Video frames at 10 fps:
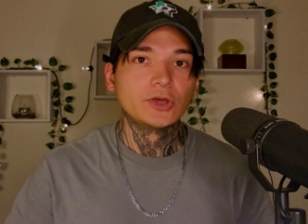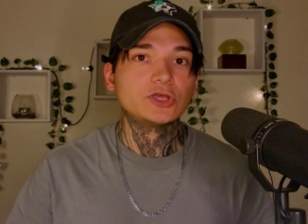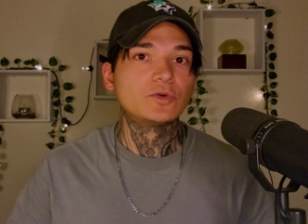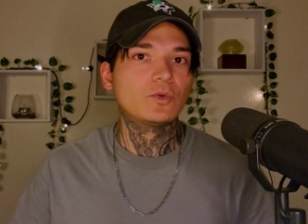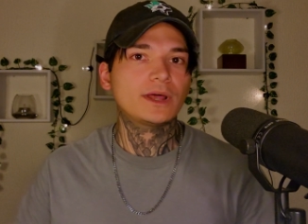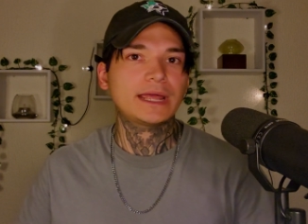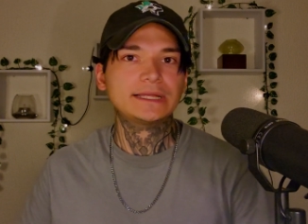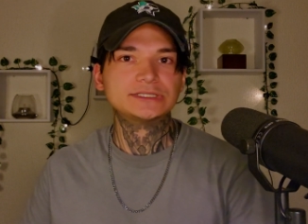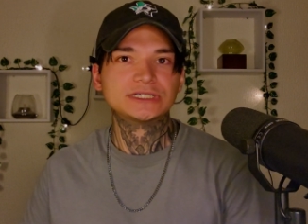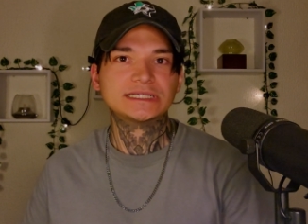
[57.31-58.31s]
you
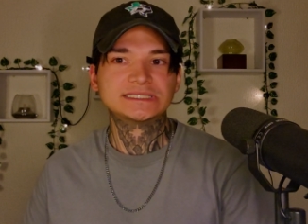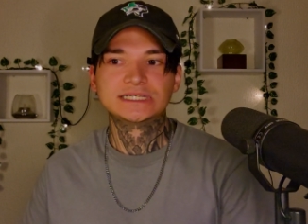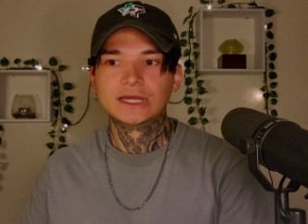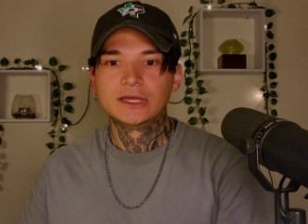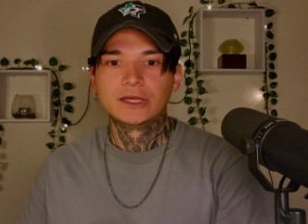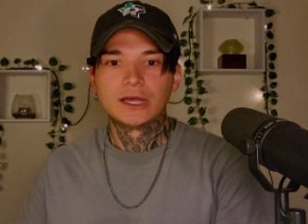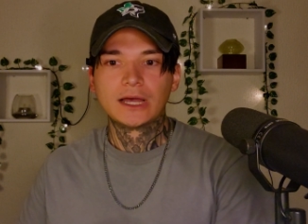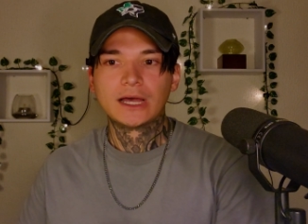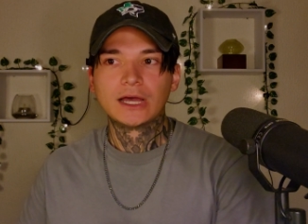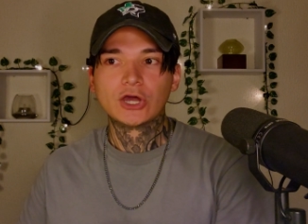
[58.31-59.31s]
wouldn't just
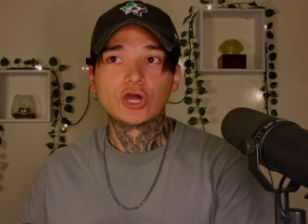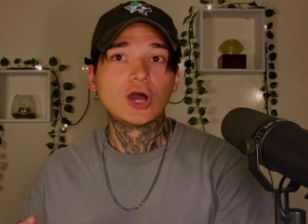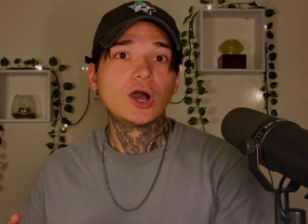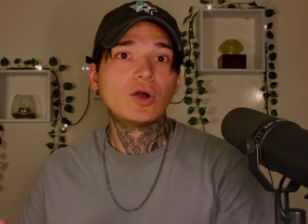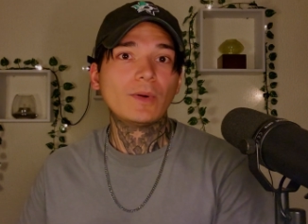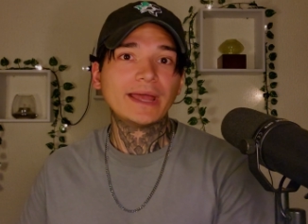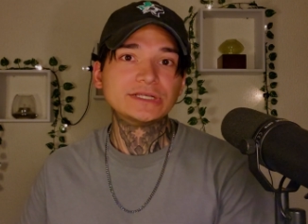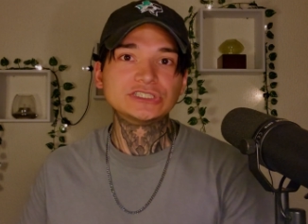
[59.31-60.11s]
go and